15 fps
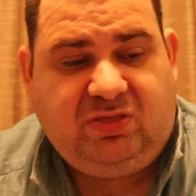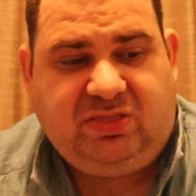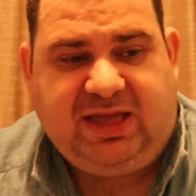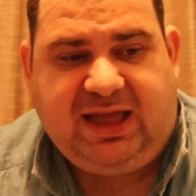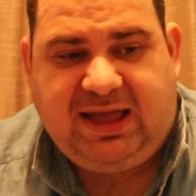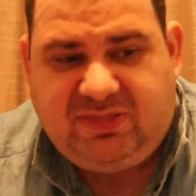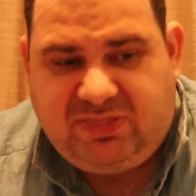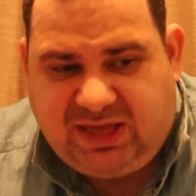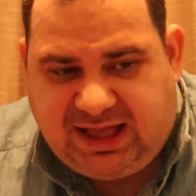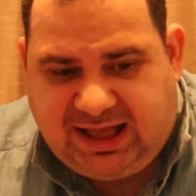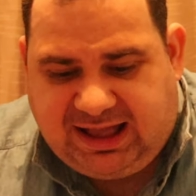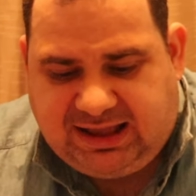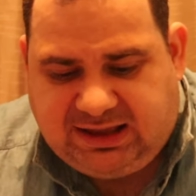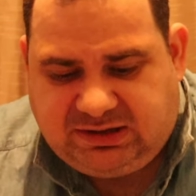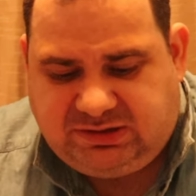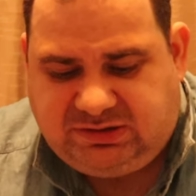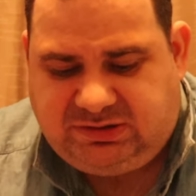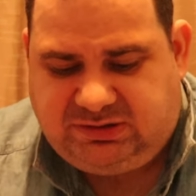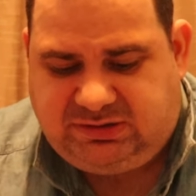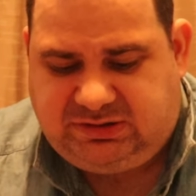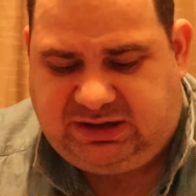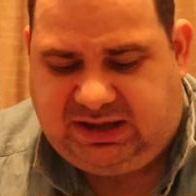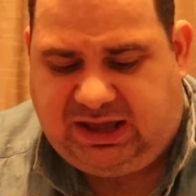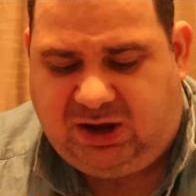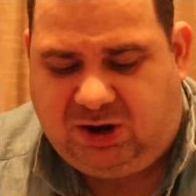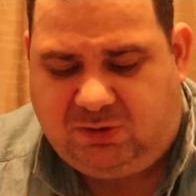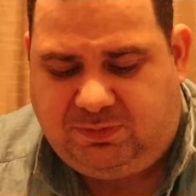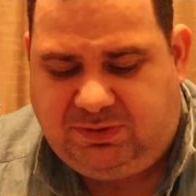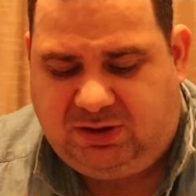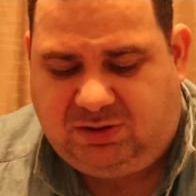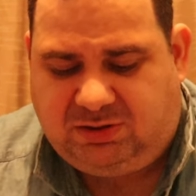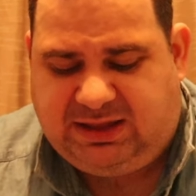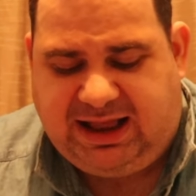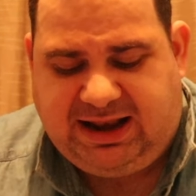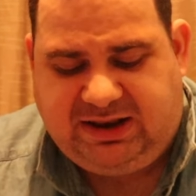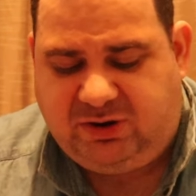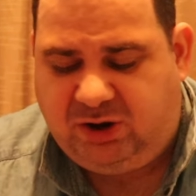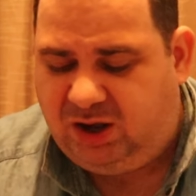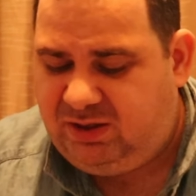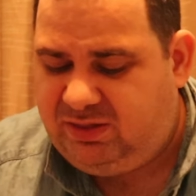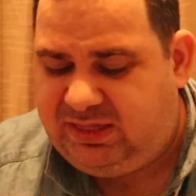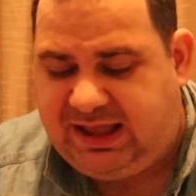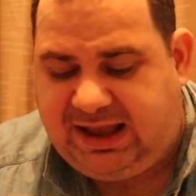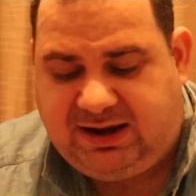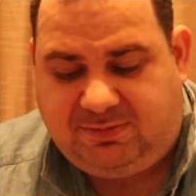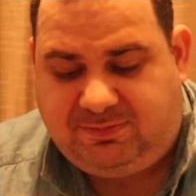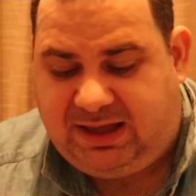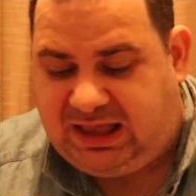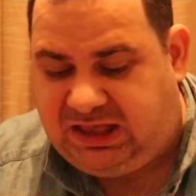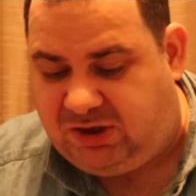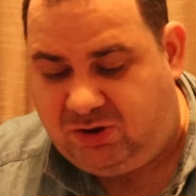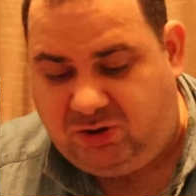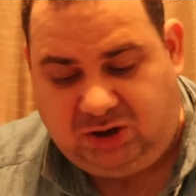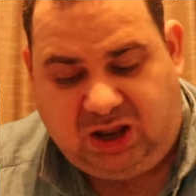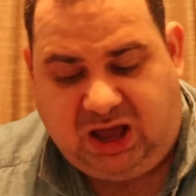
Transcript: they're there to help you. They're not there to make your